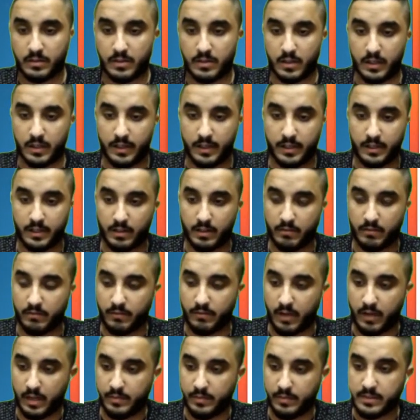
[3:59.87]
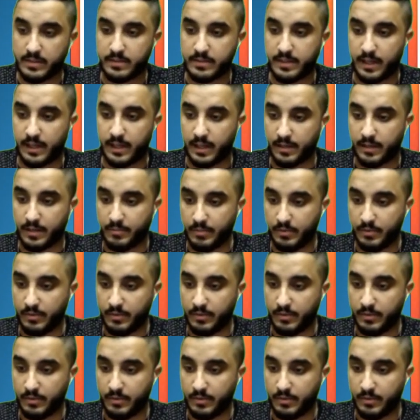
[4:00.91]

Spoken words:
get our environment set up